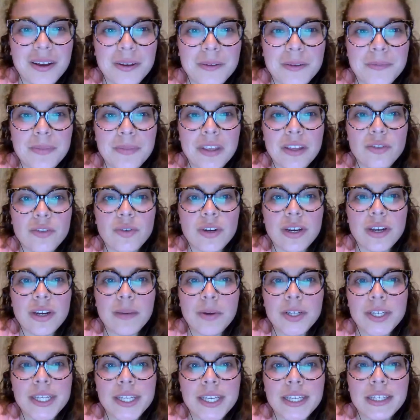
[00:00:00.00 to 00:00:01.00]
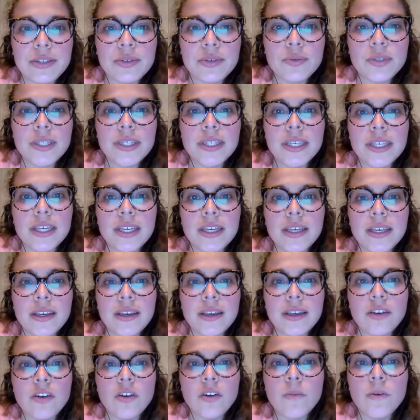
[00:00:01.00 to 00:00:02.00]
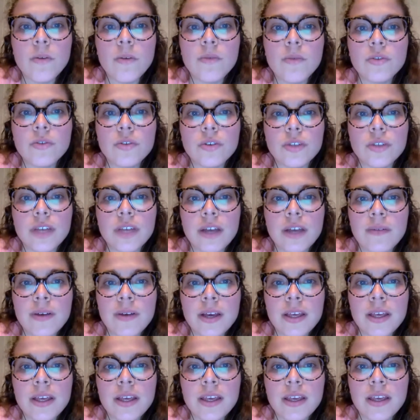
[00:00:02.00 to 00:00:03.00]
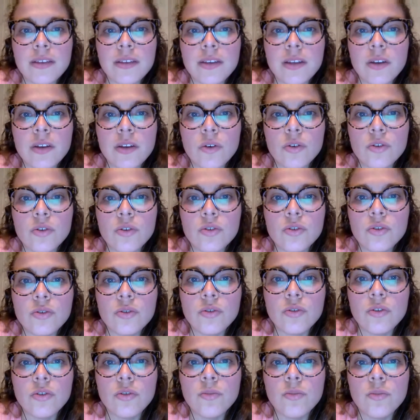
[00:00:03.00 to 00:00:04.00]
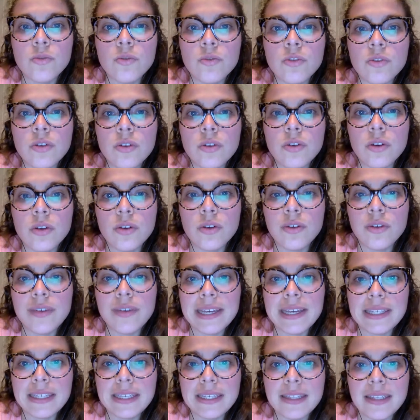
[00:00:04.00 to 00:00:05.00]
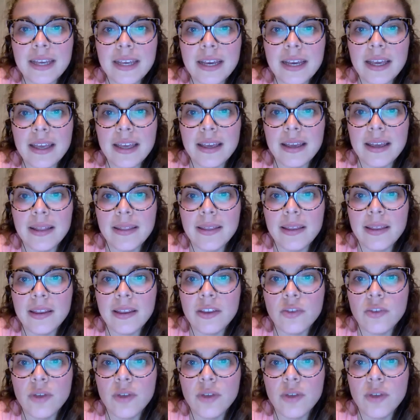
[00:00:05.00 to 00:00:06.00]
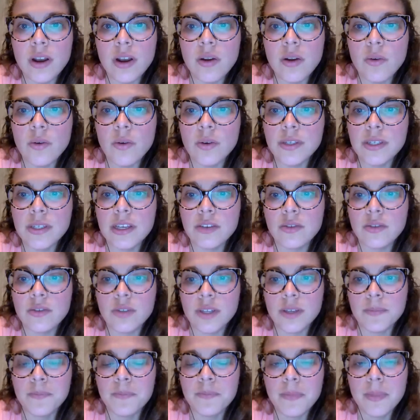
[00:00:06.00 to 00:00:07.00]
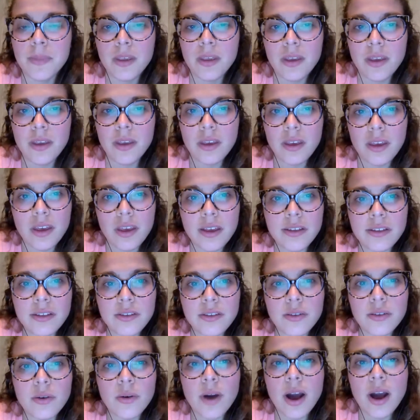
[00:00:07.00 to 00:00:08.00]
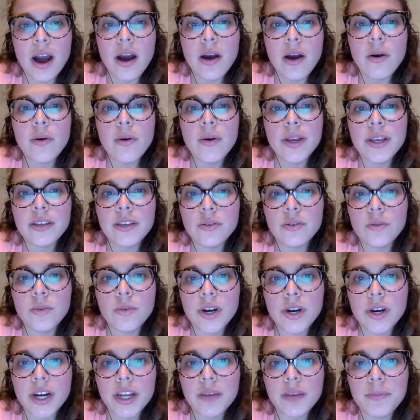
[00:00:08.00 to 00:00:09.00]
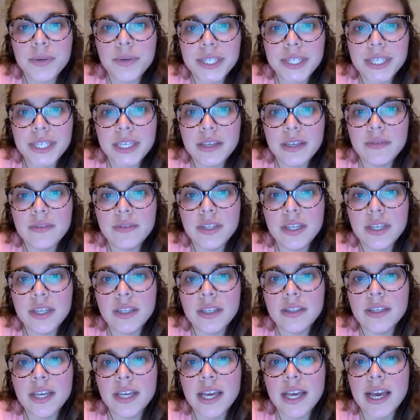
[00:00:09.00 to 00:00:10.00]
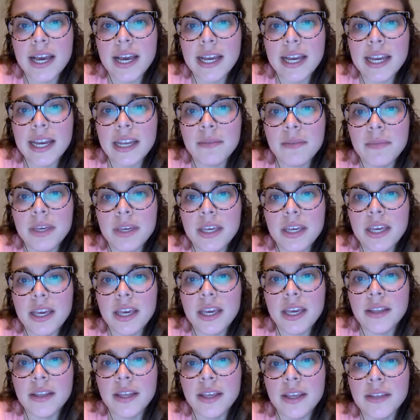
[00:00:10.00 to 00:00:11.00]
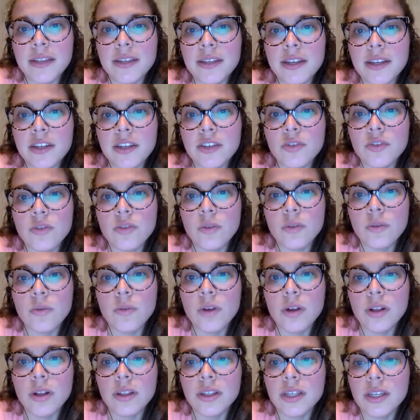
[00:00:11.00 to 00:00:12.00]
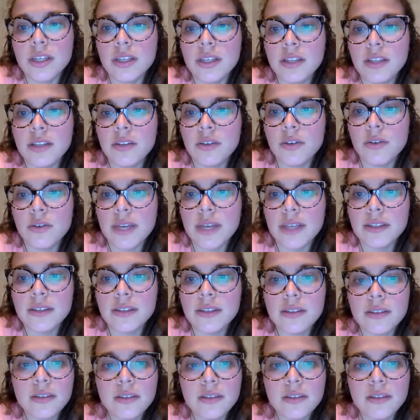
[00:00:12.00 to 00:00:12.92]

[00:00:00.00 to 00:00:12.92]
Donc la prochaine question, c'est comment votre travail est-il reçu dans le monde universitaire et intellectuel aux États-Unis? So how is your work perceived in the academic and intellectual world in the US?